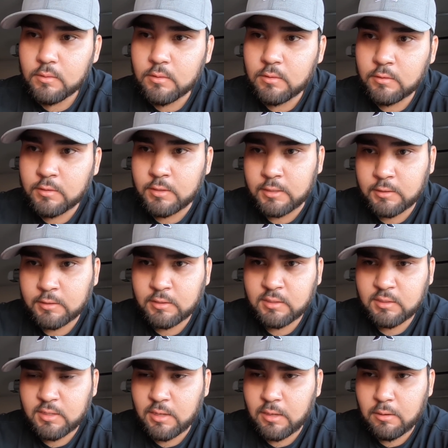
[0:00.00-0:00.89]

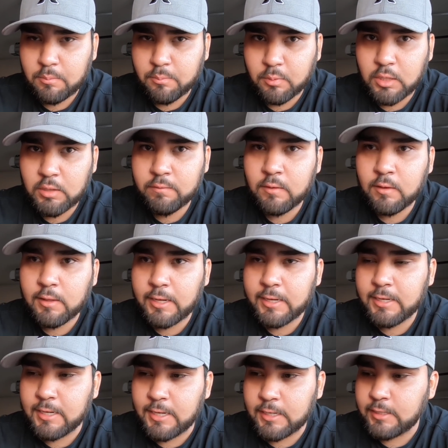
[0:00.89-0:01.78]
Since I believe the
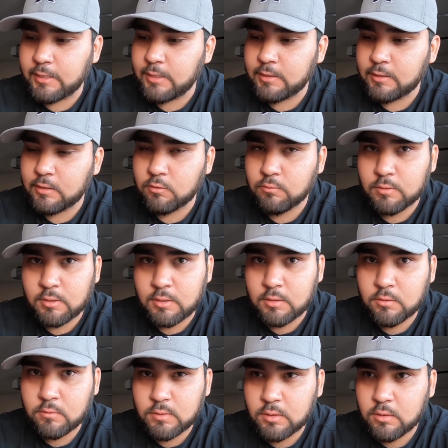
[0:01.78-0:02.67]
late 90s is when
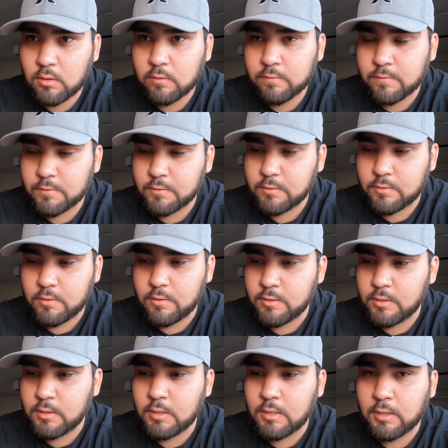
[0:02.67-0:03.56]
this recall first
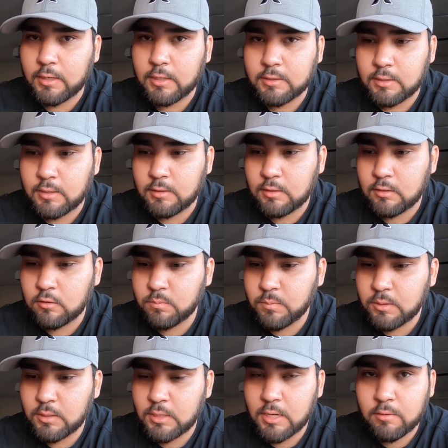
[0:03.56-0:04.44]
started. And like I said, there's
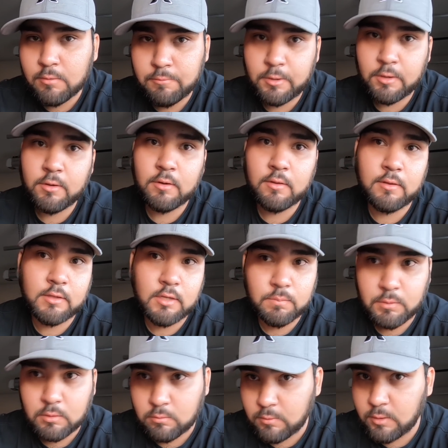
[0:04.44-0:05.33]
been now a recall on
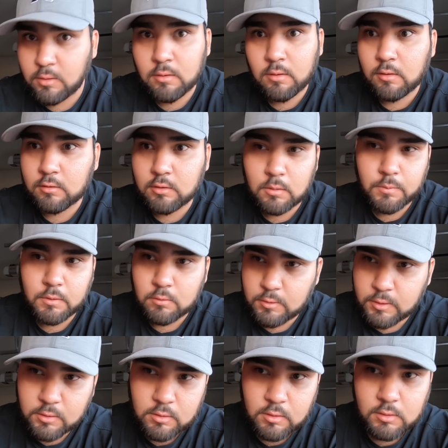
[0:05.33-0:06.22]
top of the recall on top of
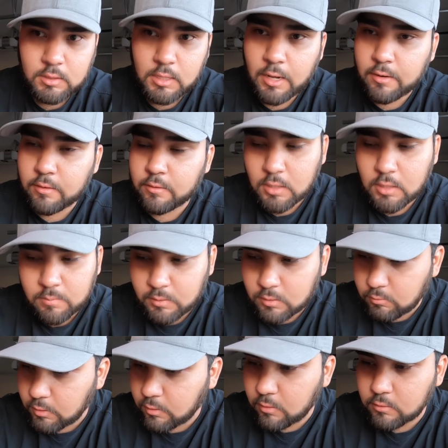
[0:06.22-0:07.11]
the recall. I how
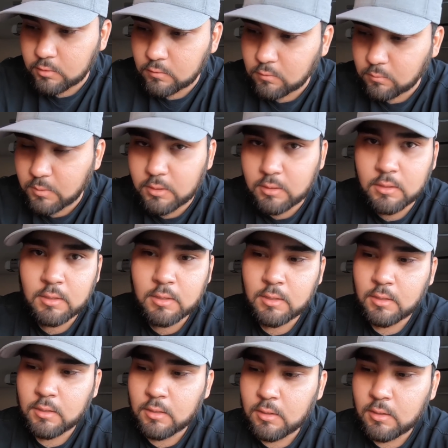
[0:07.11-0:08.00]
many recalls there's been
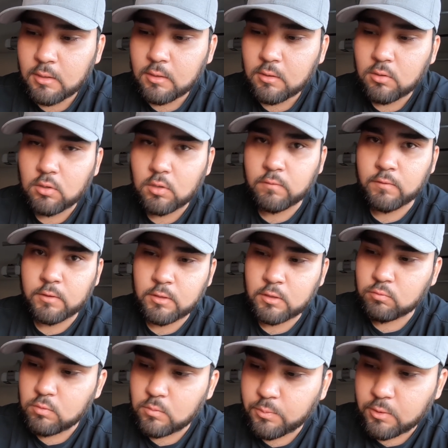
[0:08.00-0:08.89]
over
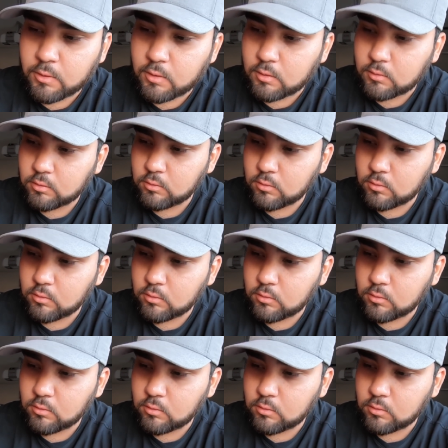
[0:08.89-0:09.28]
this one part.